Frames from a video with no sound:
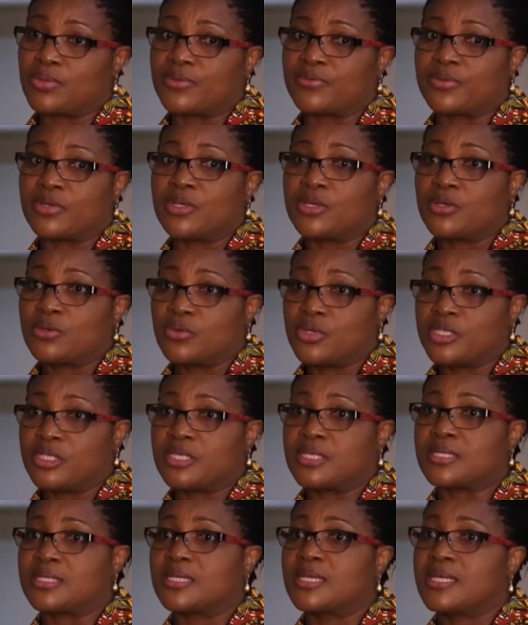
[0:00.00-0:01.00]
with, which
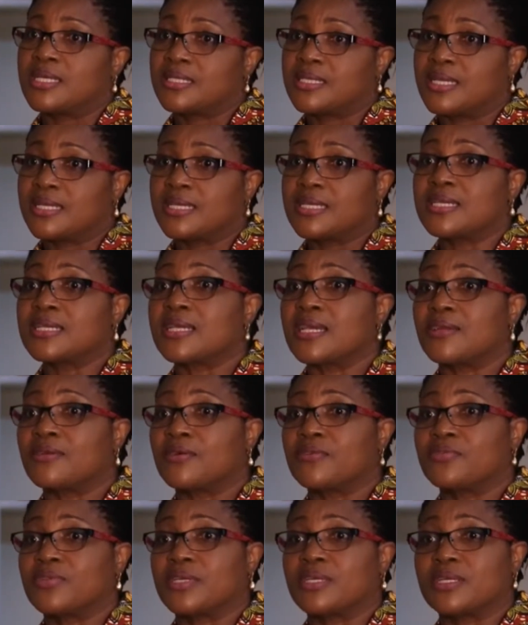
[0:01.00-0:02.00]
is taking care
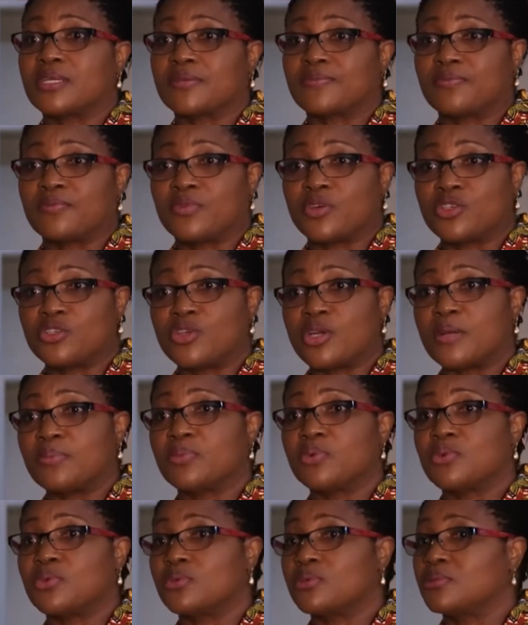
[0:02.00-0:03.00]
of the
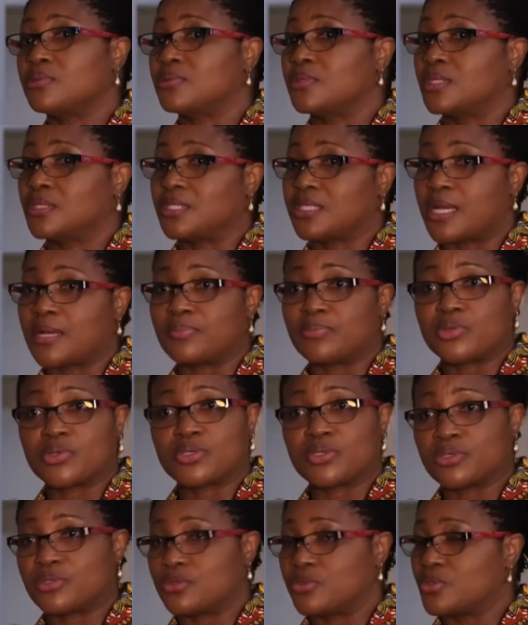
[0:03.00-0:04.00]
vulnerable, the child
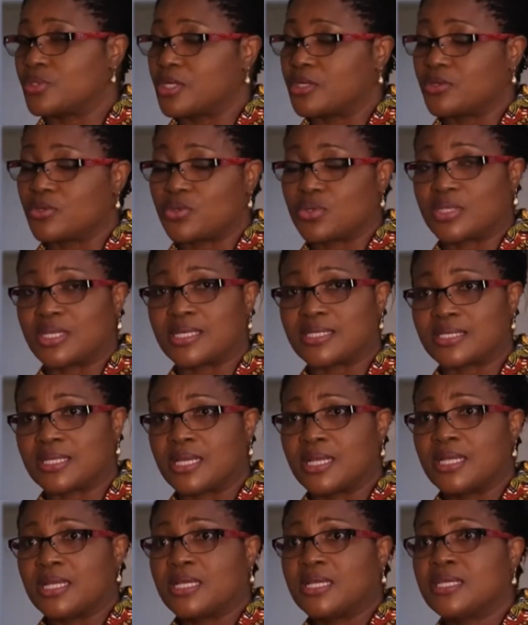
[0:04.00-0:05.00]
prostitutes and all that.
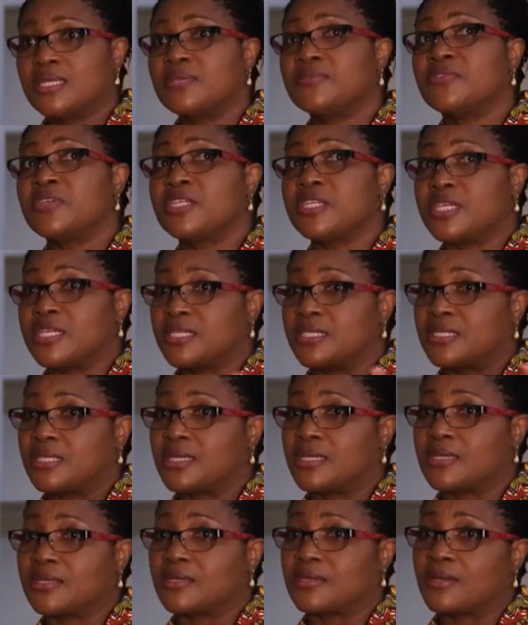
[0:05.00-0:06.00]
Even in
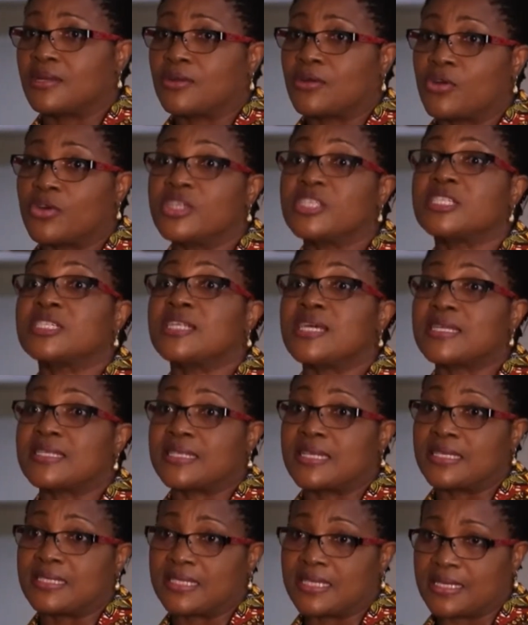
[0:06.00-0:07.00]
the correctional
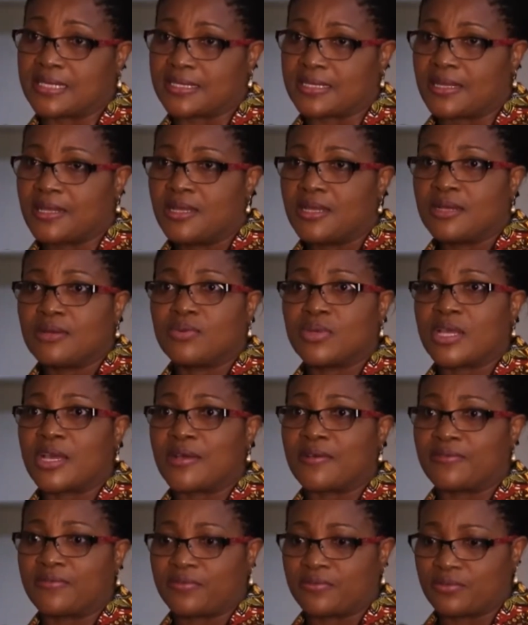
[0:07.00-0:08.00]
centers, we
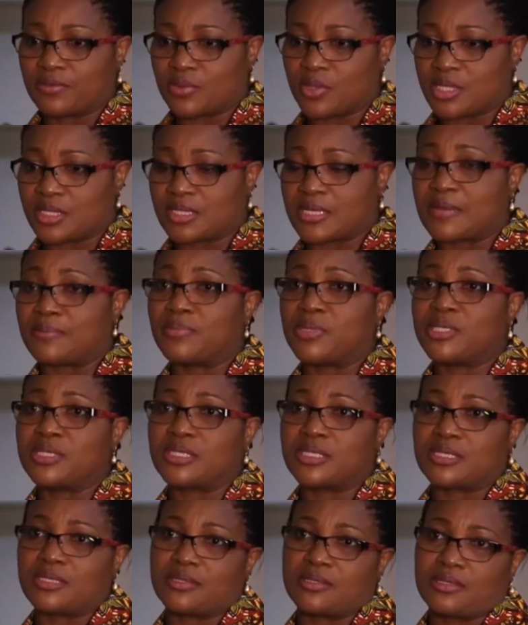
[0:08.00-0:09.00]
have
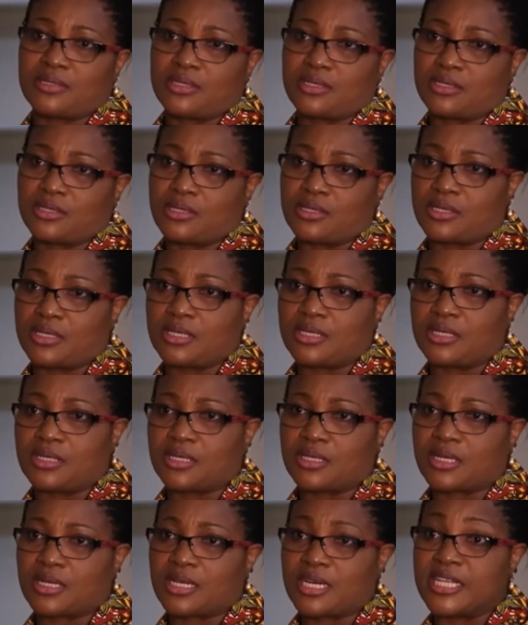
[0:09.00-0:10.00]
established
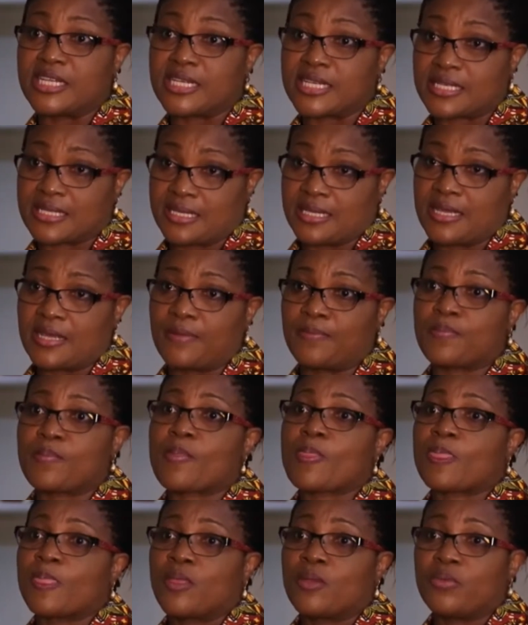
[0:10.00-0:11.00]
clinics there
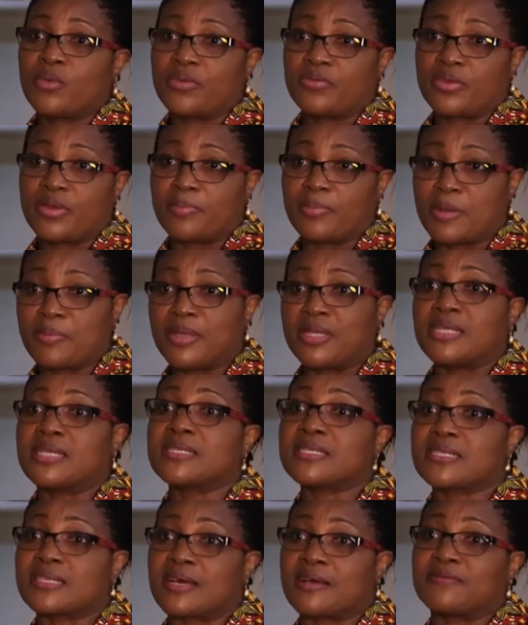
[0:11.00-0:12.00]
with a permanent
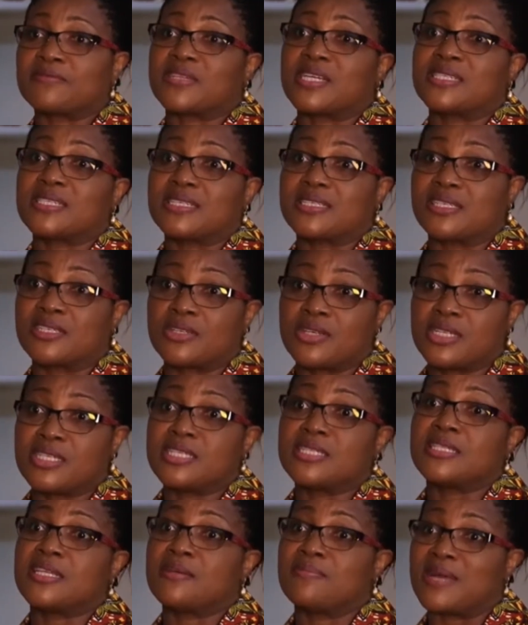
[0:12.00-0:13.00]
staff that is
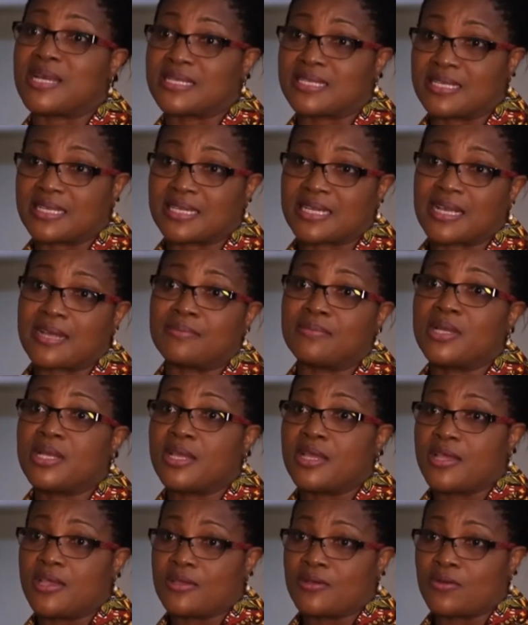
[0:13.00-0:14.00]
training them as they come
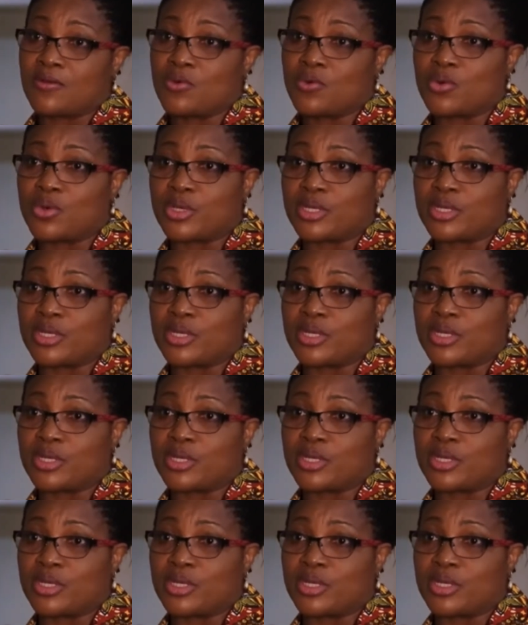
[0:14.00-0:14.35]
and go